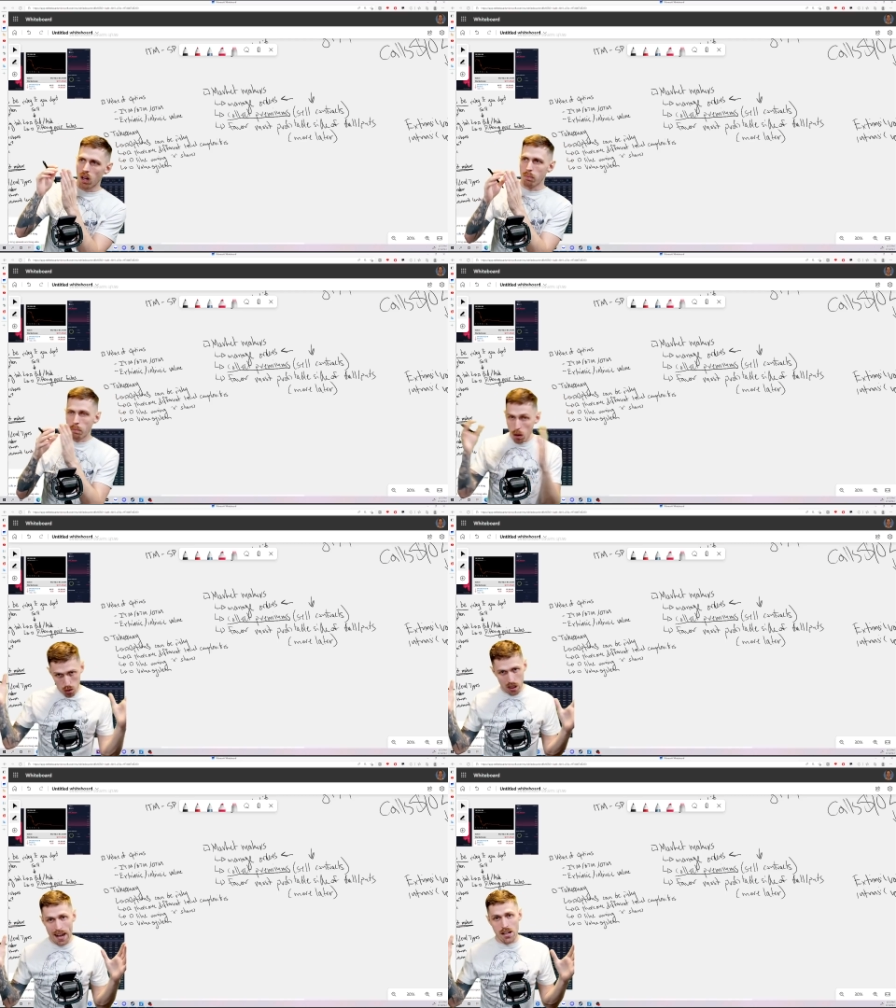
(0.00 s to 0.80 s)

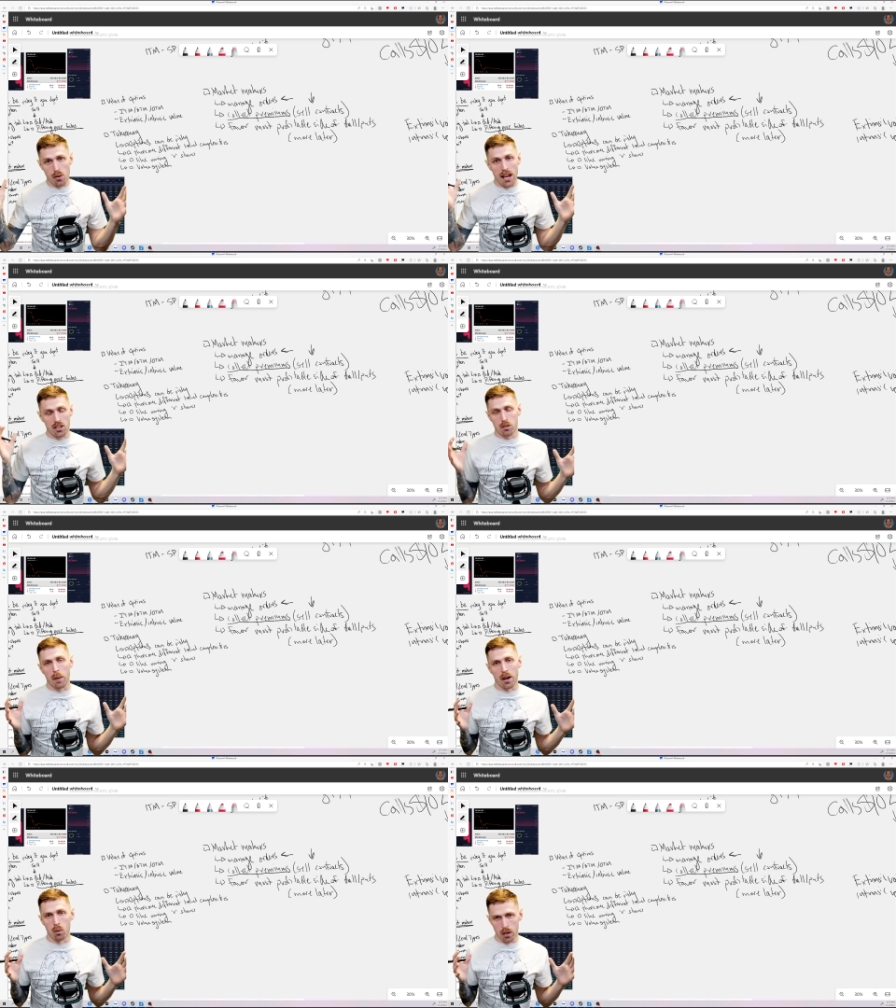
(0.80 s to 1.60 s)
Most contracts
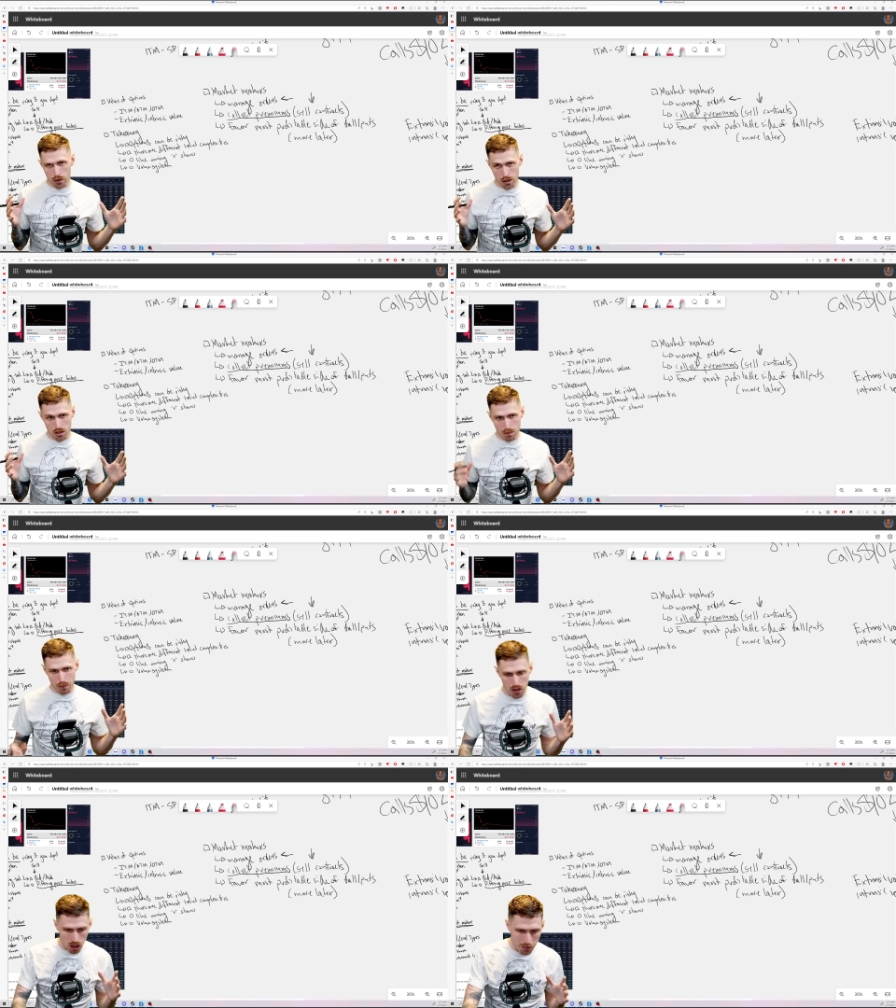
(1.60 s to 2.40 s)
expire worthless.
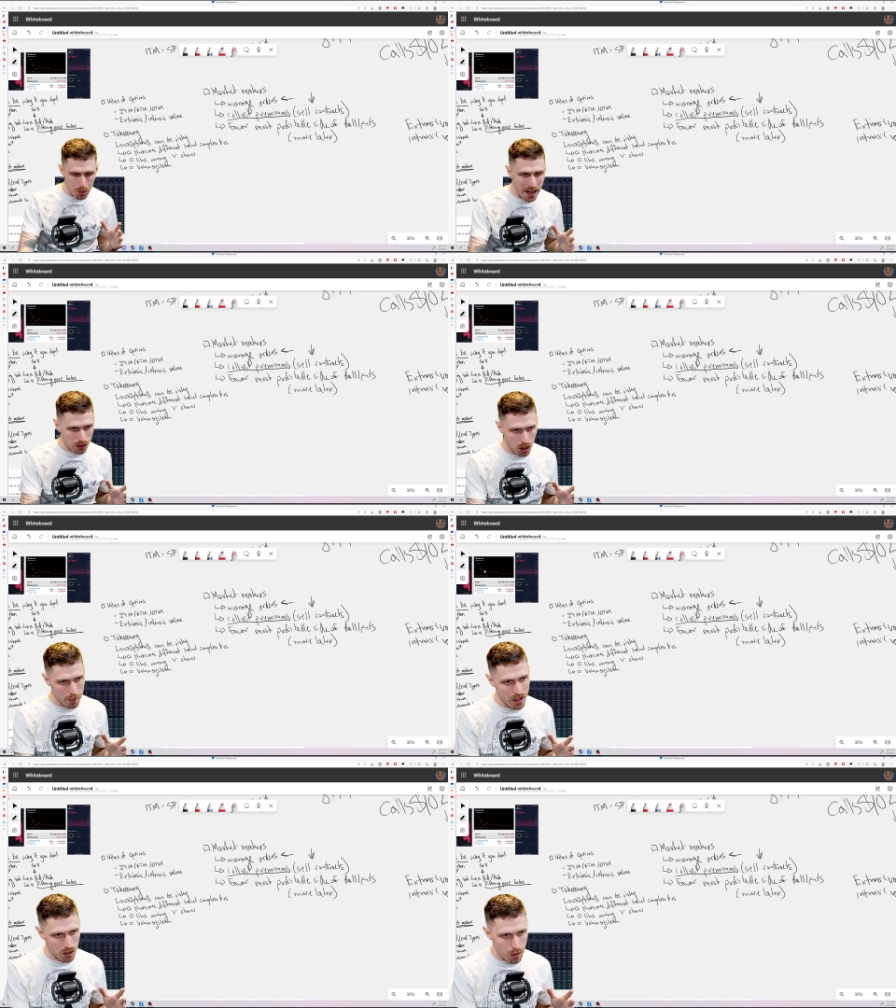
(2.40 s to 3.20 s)
This comes back to what I
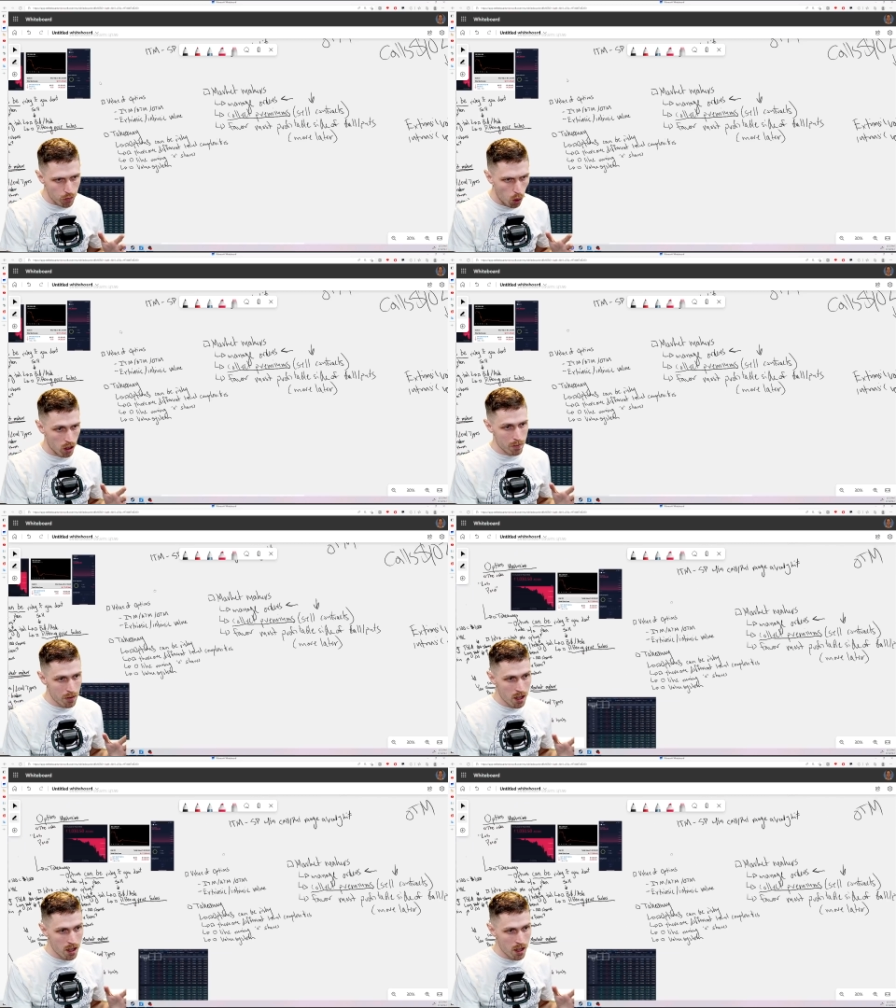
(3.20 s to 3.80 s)
mentioned before.